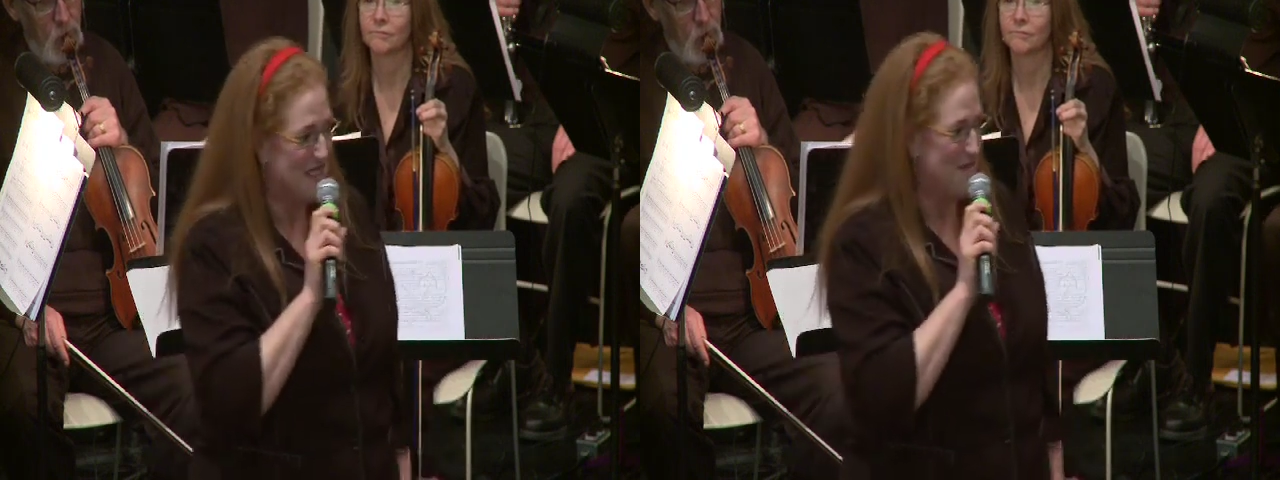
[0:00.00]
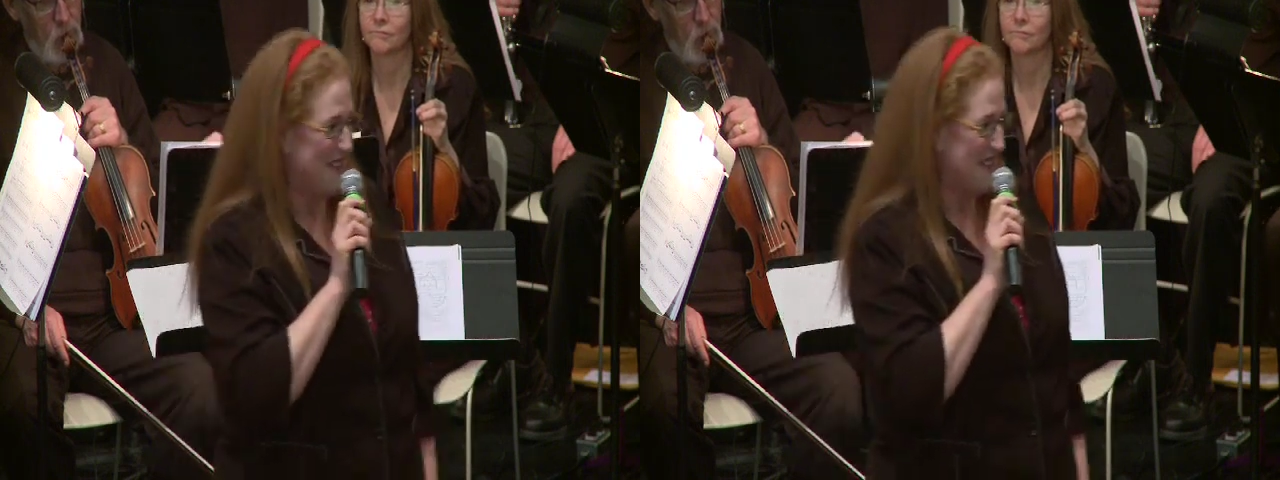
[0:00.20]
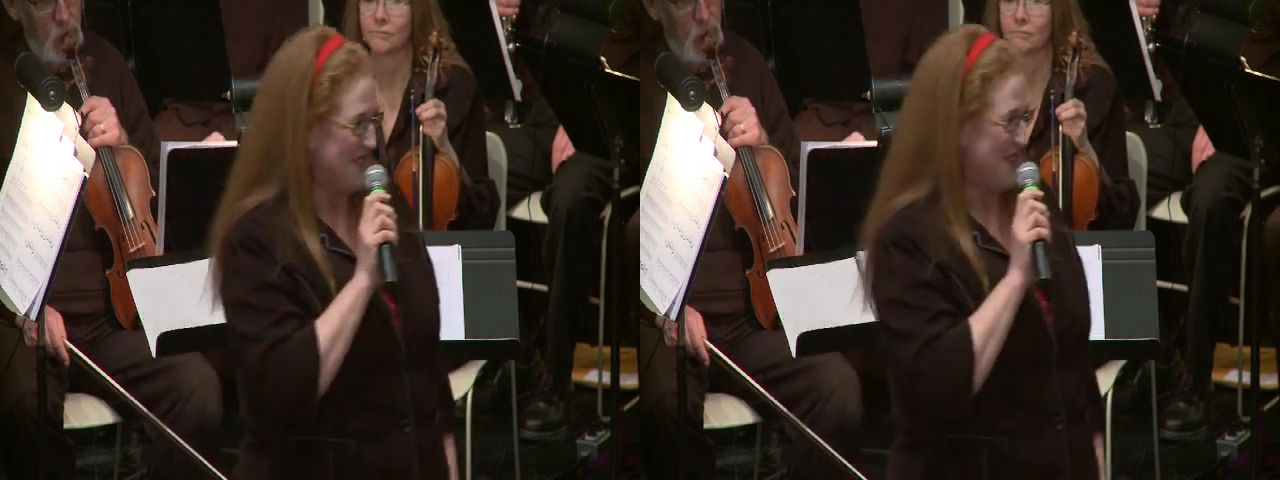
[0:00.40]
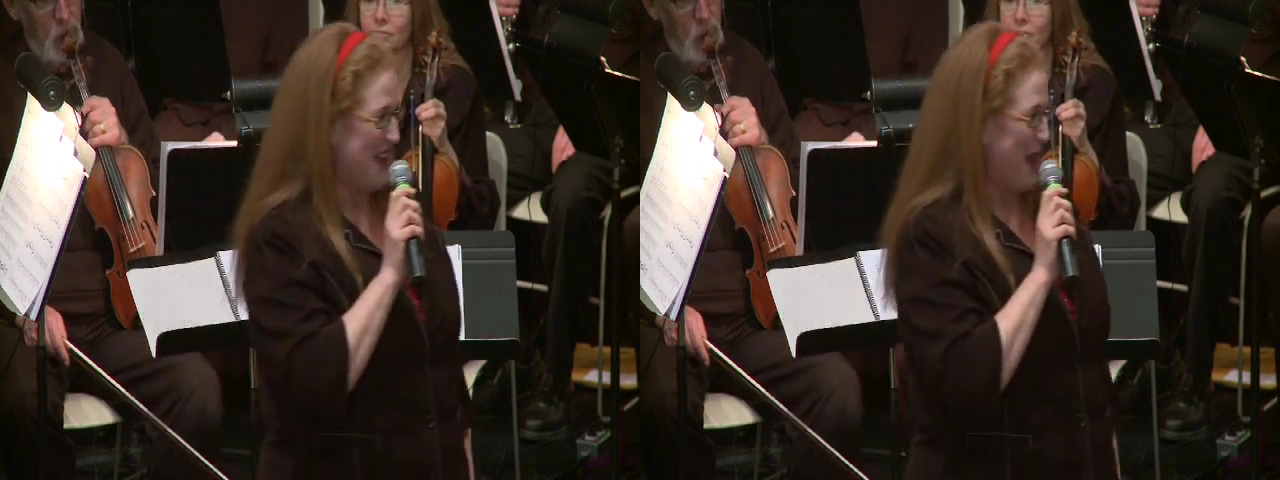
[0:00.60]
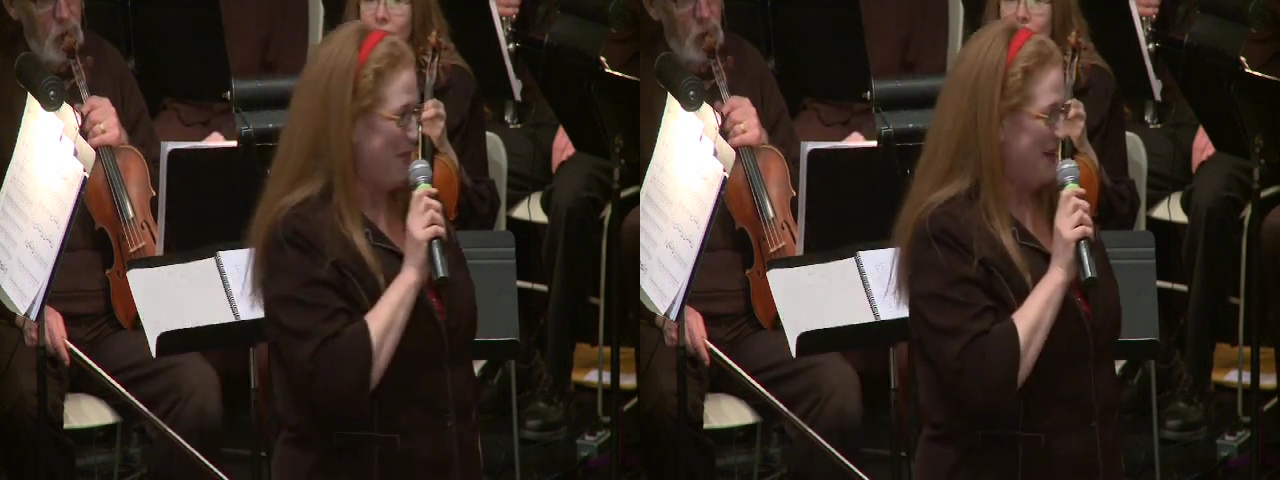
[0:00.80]
to make this all
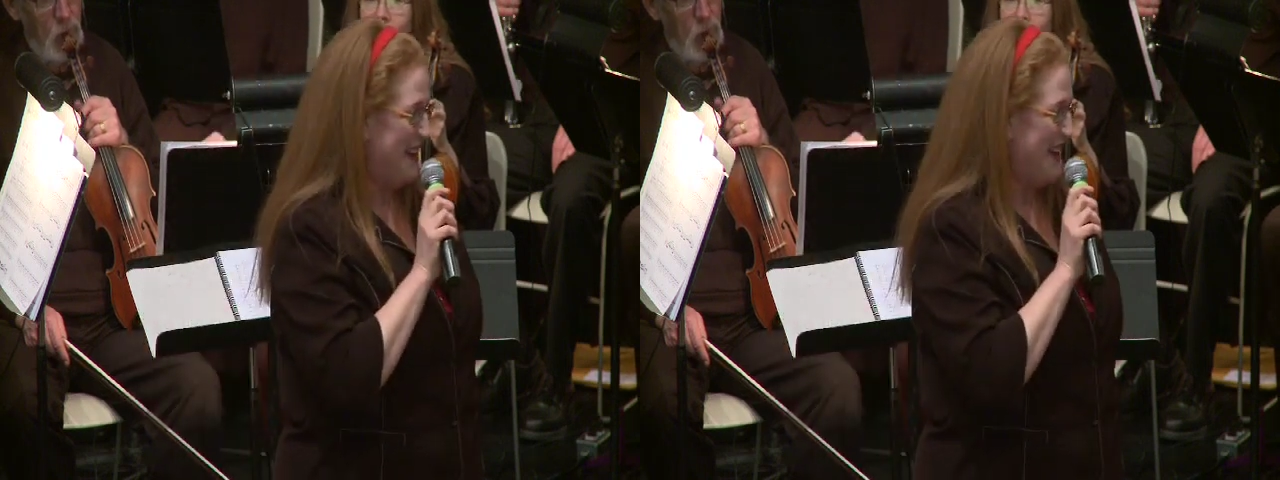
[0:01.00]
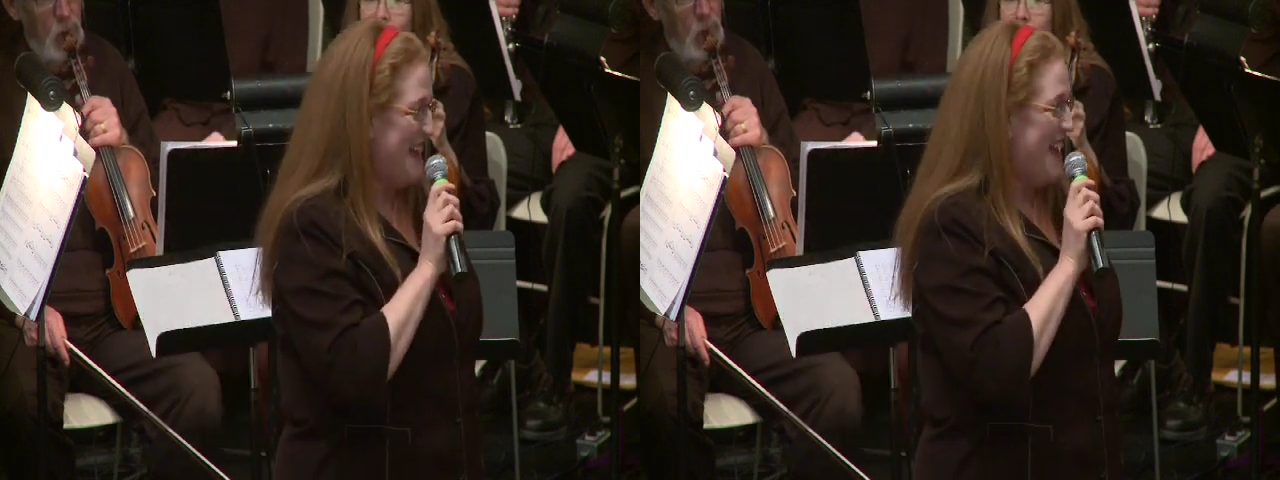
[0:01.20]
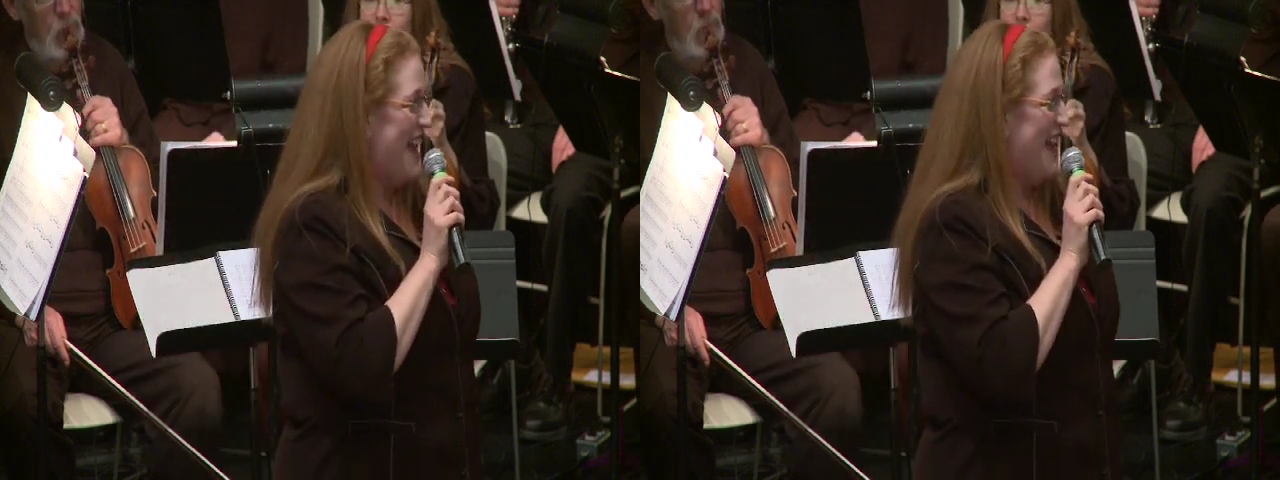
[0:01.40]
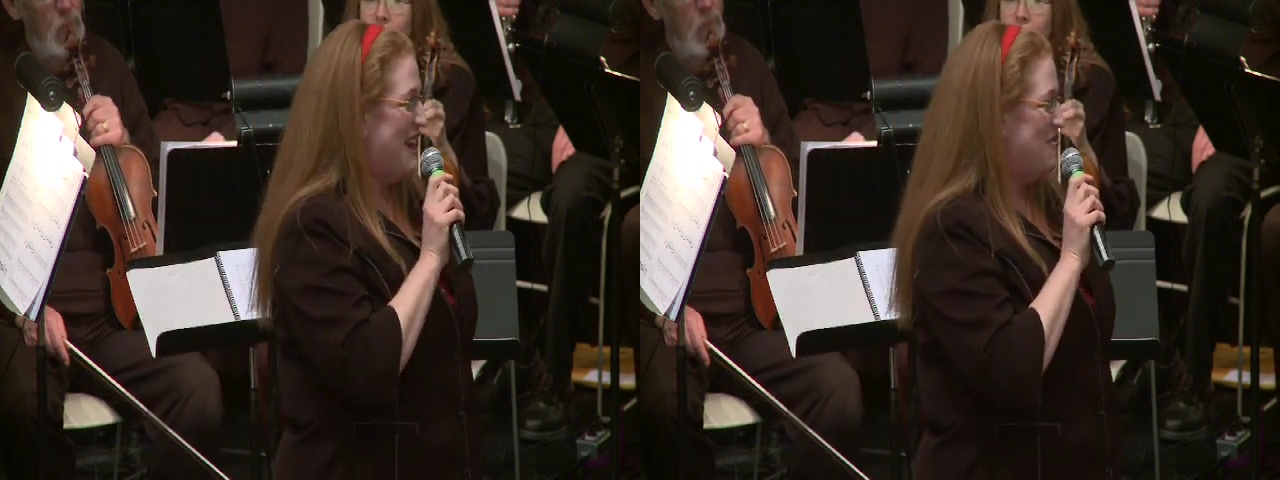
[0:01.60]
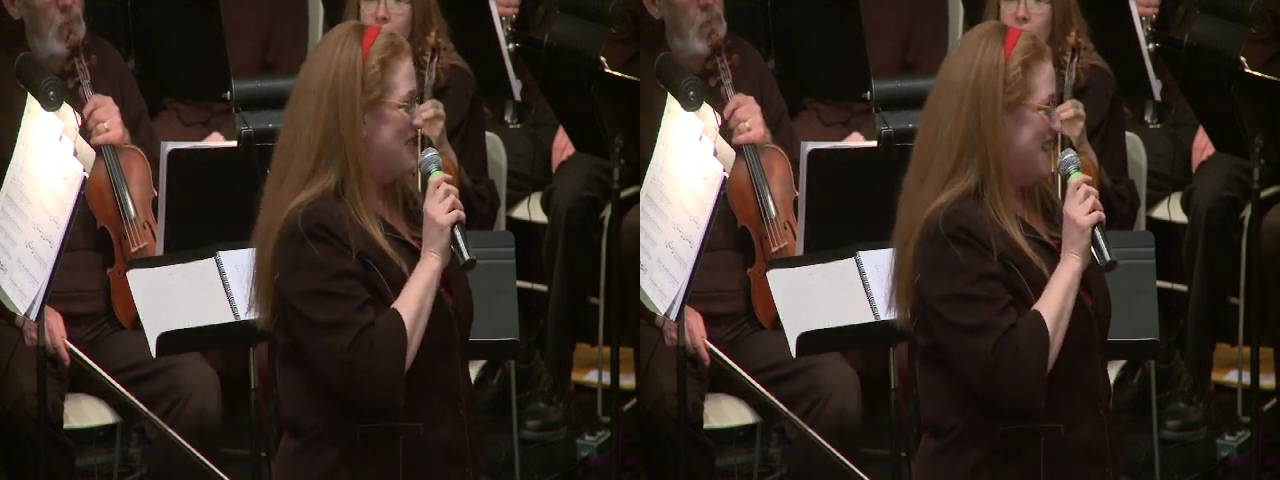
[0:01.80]
happen, and
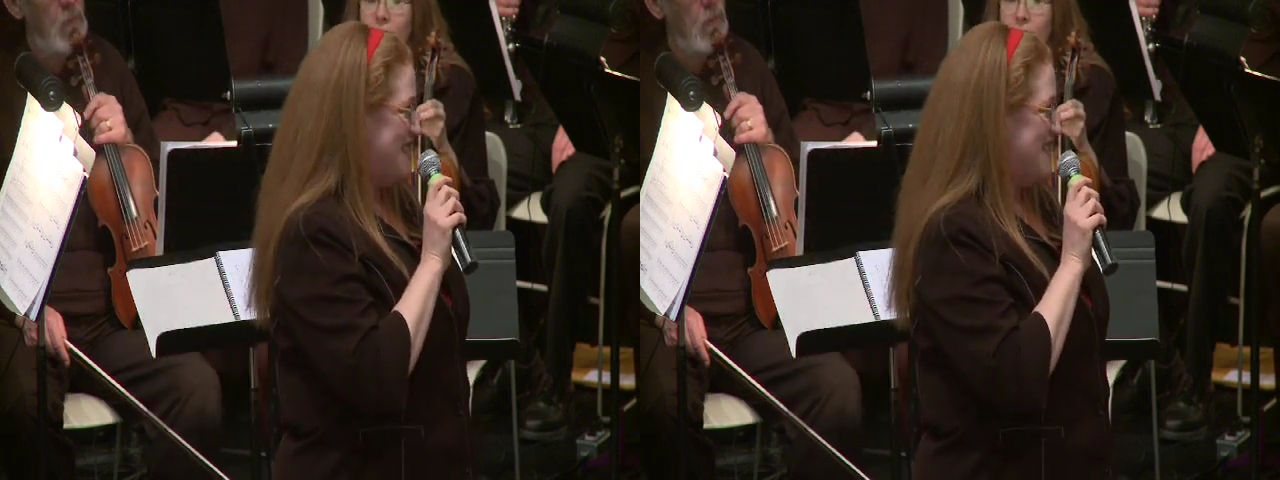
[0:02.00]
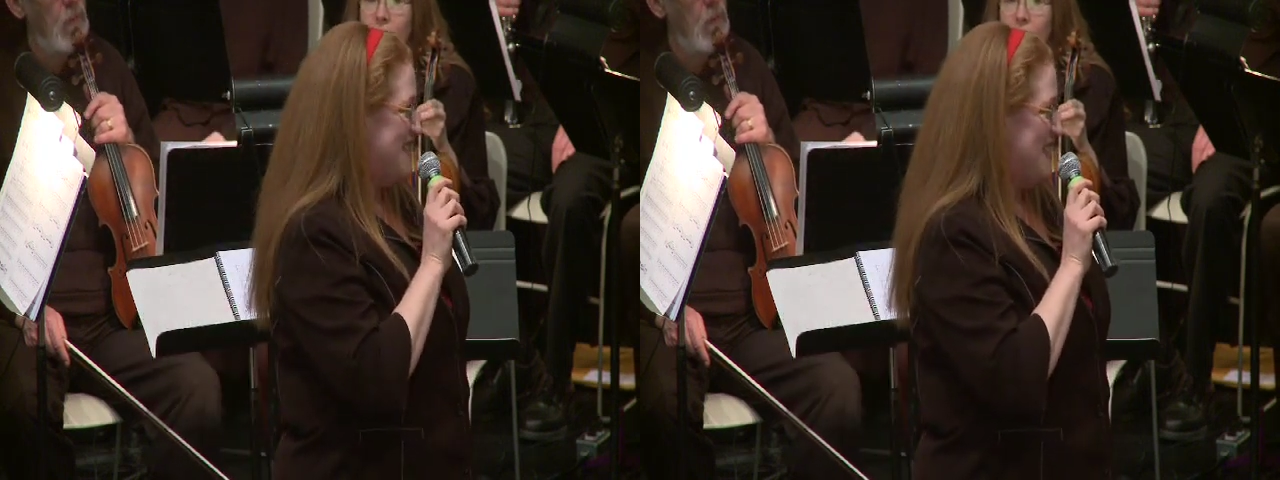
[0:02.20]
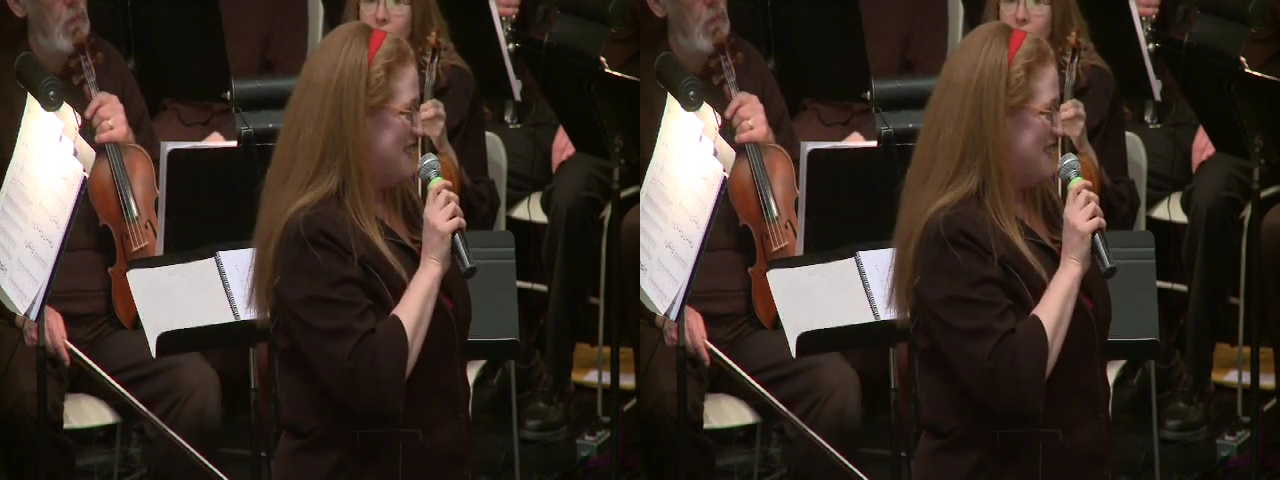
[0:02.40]
I would like to say